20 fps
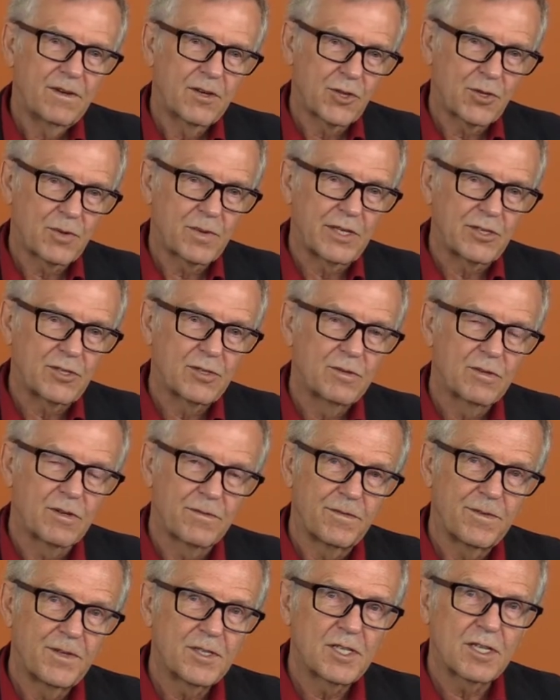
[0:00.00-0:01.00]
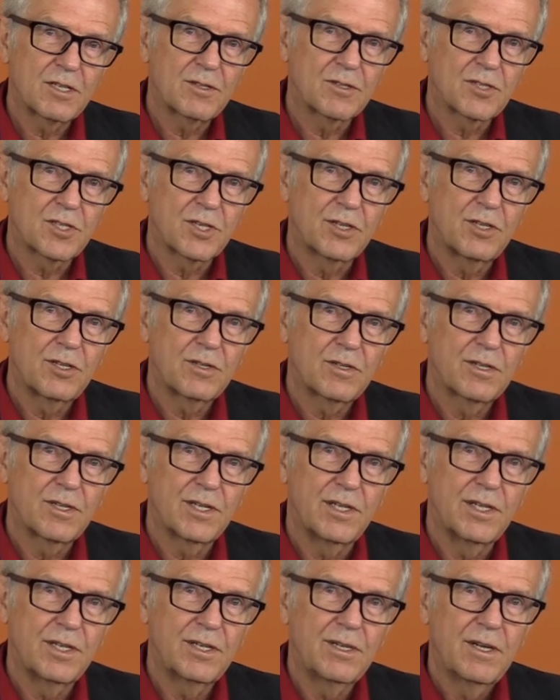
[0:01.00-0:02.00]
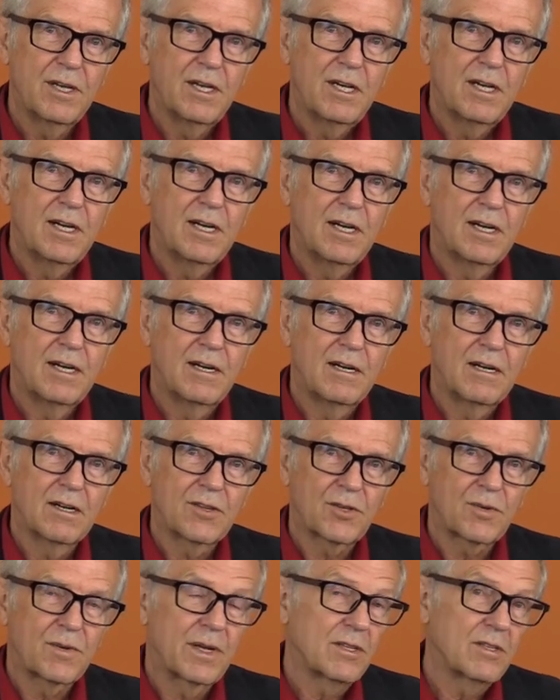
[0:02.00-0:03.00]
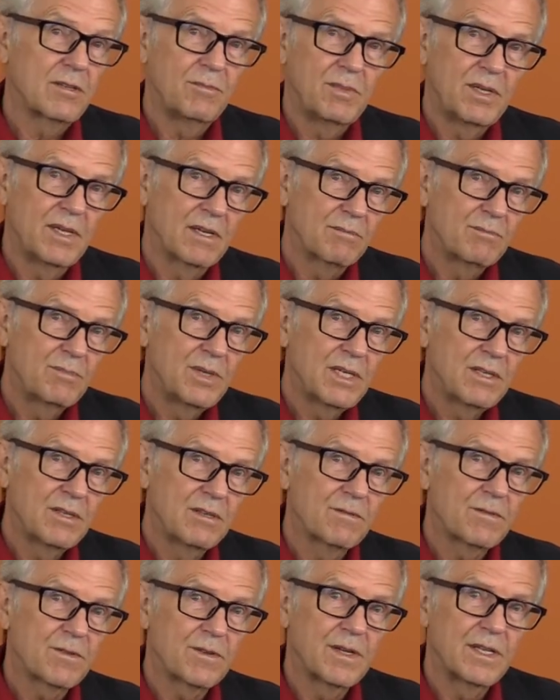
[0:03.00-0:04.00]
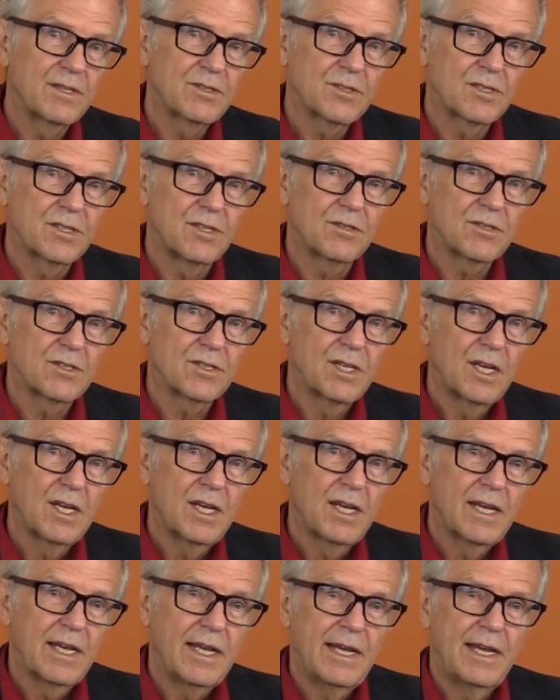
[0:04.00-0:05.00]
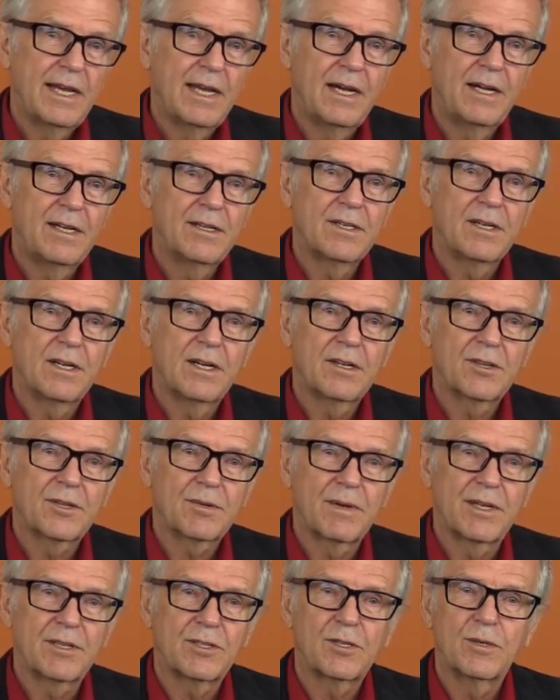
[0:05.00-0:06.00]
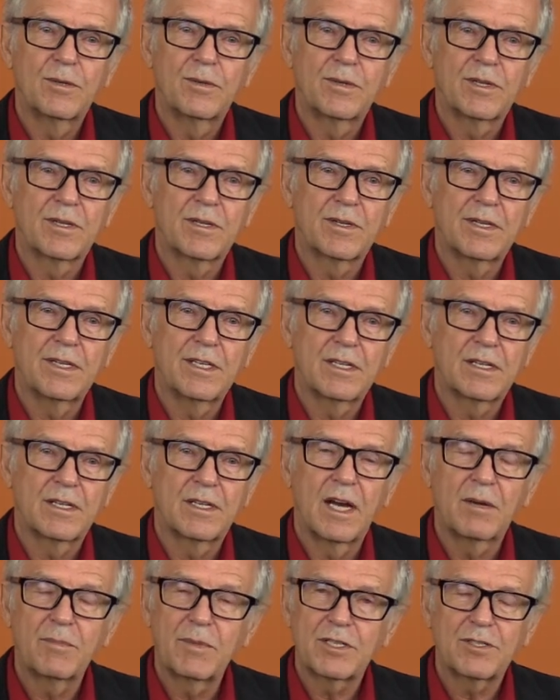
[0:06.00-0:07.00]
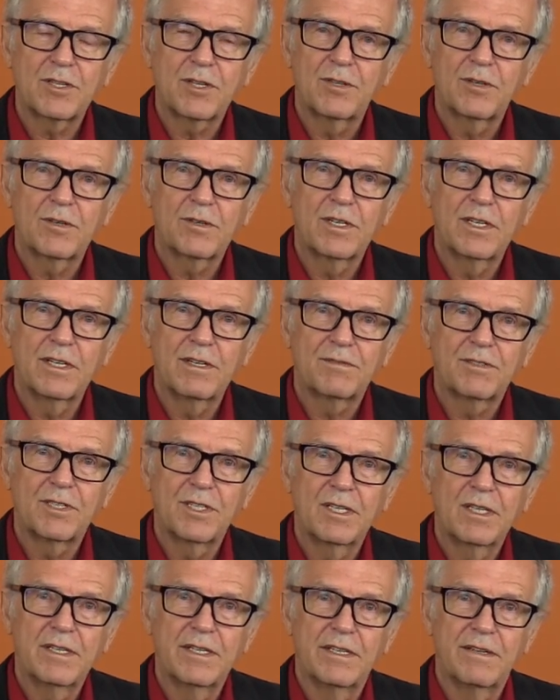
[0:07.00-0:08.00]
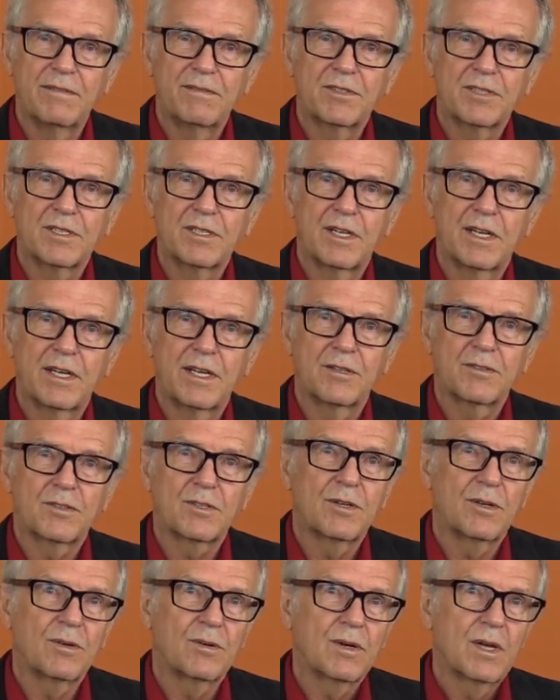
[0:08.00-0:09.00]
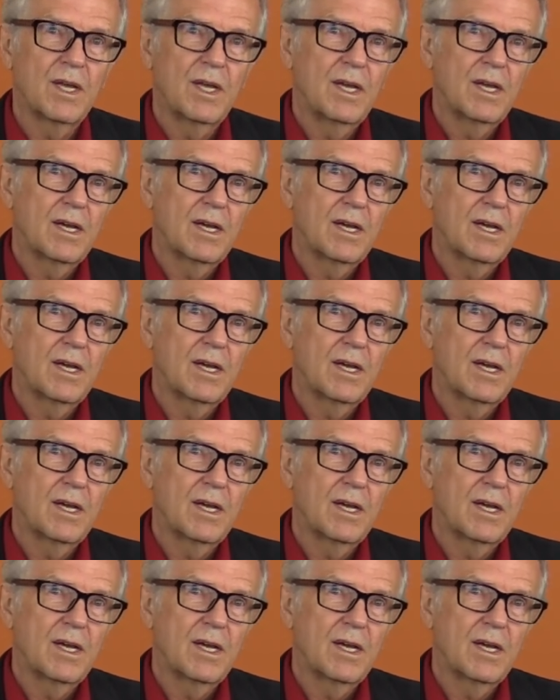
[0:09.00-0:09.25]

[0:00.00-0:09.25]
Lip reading: threat to her physical security, a threat to being beaten, for instance, and a threat to her economic security if she leaves. And so